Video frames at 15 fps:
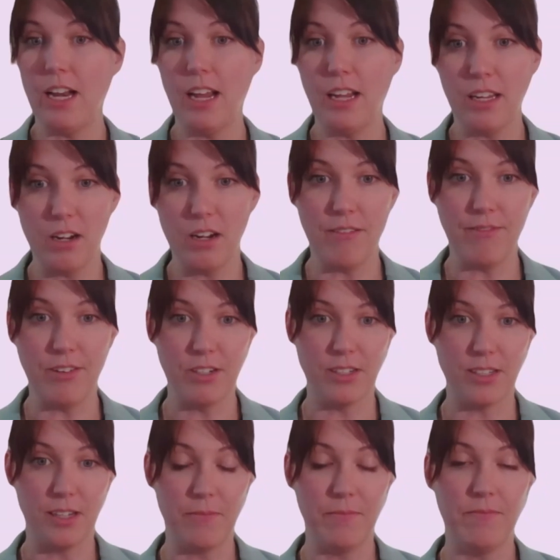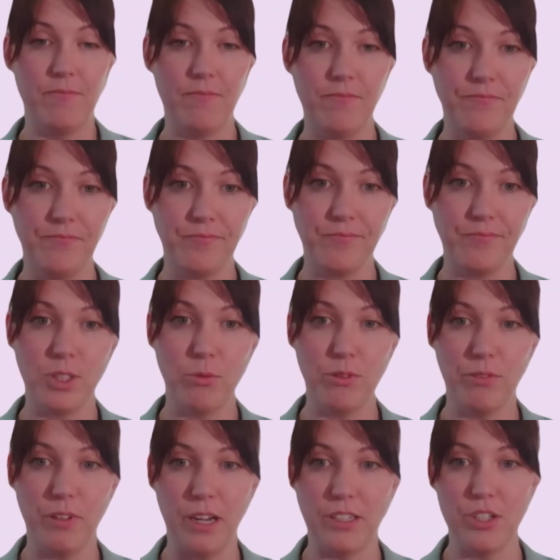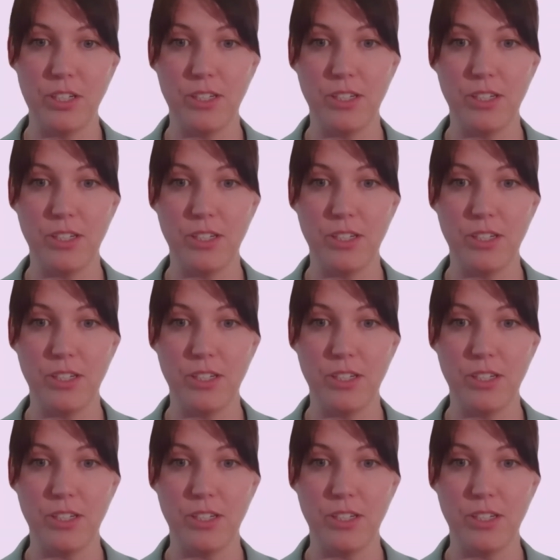and then I can offer some reflections.